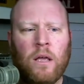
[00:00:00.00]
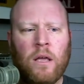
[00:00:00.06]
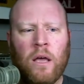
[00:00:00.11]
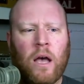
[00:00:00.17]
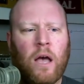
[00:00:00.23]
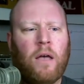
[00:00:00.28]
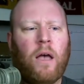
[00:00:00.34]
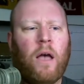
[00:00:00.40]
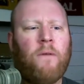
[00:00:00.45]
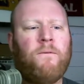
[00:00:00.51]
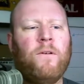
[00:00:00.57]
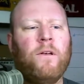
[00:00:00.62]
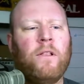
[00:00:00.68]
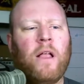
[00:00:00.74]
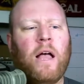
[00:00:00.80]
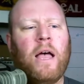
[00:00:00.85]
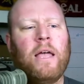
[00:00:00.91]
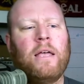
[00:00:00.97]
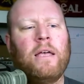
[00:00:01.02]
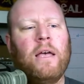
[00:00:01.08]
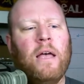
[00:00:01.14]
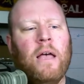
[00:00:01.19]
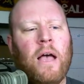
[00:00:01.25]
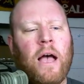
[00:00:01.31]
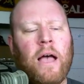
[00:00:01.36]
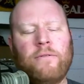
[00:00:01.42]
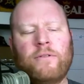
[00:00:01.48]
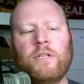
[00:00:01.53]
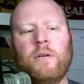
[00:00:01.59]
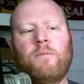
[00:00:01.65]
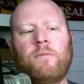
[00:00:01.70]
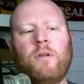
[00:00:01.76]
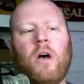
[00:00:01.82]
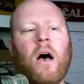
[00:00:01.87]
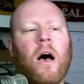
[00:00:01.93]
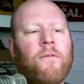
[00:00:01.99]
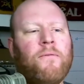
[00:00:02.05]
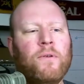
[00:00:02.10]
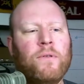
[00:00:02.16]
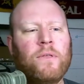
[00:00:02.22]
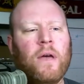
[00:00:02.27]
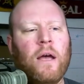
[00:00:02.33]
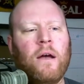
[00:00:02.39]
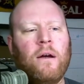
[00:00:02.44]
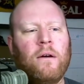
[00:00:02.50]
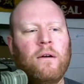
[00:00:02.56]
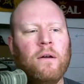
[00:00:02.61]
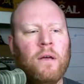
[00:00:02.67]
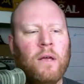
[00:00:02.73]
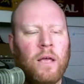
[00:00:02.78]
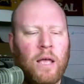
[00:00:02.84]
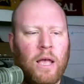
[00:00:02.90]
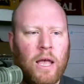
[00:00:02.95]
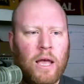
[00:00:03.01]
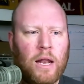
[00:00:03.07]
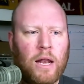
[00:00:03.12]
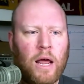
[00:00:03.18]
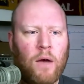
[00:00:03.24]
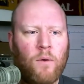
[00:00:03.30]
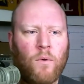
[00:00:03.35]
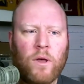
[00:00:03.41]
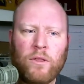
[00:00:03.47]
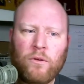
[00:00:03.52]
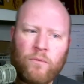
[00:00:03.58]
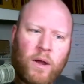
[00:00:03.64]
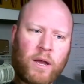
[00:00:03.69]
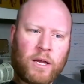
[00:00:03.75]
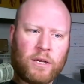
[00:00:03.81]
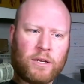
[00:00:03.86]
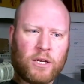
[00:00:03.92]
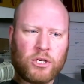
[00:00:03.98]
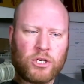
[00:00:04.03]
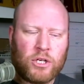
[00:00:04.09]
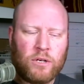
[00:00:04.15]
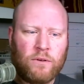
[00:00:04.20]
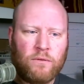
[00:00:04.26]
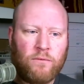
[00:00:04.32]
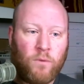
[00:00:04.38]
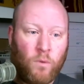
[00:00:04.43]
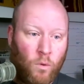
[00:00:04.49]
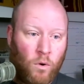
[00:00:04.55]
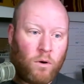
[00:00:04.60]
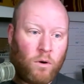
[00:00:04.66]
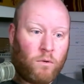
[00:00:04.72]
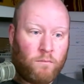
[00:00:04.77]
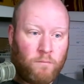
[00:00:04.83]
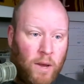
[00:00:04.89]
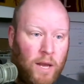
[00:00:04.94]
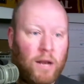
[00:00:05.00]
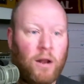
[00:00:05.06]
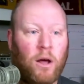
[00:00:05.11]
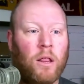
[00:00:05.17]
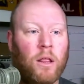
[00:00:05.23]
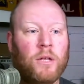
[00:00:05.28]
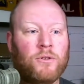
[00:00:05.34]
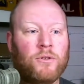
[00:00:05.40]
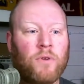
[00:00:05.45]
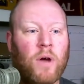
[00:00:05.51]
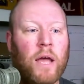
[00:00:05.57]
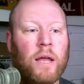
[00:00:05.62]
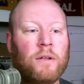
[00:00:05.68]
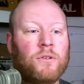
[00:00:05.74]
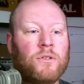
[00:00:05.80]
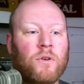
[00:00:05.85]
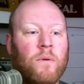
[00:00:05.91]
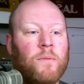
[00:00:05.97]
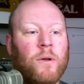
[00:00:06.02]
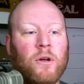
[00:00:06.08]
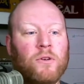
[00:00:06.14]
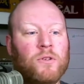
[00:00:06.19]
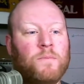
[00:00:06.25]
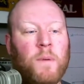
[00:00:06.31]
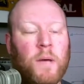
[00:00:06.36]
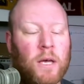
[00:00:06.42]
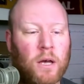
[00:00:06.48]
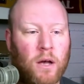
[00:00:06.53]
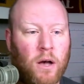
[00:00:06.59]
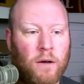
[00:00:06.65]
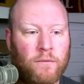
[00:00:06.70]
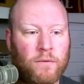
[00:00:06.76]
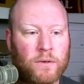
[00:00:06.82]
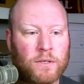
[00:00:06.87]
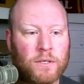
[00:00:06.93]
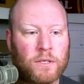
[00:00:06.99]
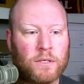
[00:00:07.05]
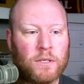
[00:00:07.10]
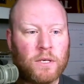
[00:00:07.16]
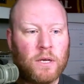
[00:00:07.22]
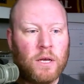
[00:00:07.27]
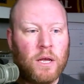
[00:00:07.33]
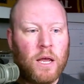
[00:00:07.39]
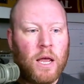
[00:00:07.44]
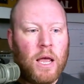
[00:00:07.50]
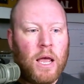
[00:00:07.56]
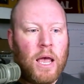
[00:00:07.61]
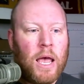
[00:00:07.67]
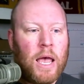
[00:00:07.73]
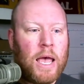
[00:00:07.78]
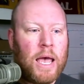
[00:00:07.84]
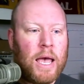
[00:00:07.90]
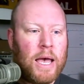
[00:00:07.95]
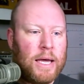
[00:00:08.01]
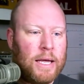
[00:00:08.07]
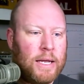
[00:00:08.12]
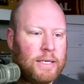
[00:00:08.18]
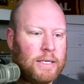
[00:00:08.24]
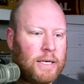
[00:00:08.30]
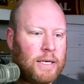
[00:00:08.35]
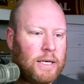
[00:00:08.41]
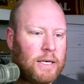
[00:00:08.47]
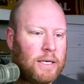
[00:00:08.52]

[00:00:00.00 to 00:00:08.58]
I feel like I have something to offer there, and I want the recognition for my knowledge, right? So I'm going to go speak at conferences. And